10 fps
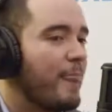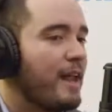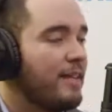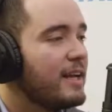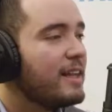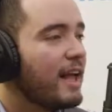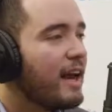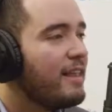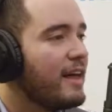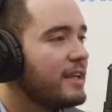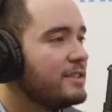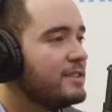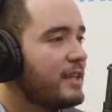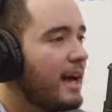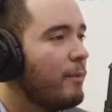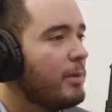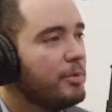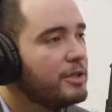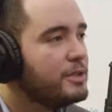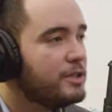And I think a lot of that is just how we
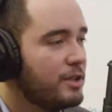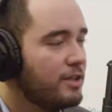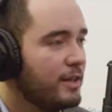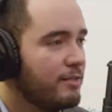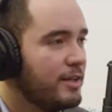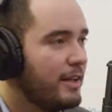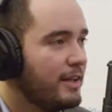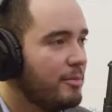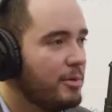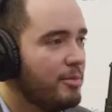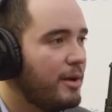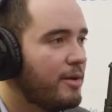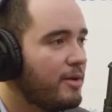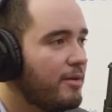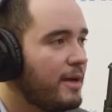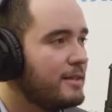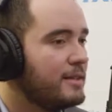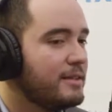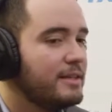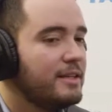push each other every day to be better, right?
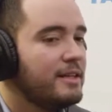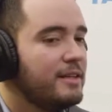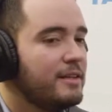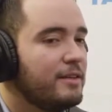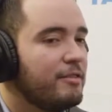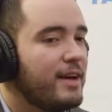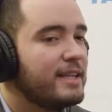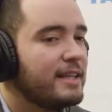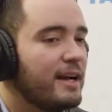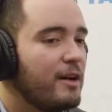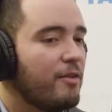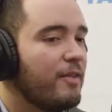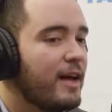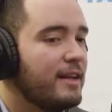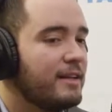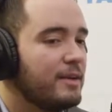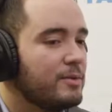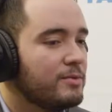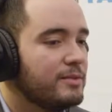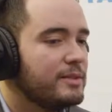To the fact that I know that,
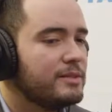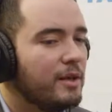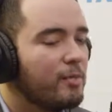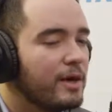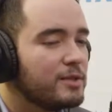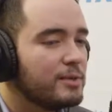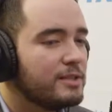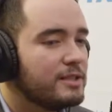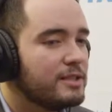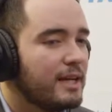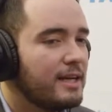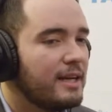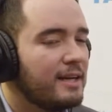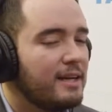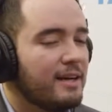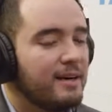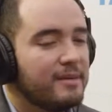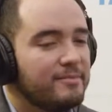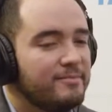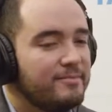in some ways she's kind of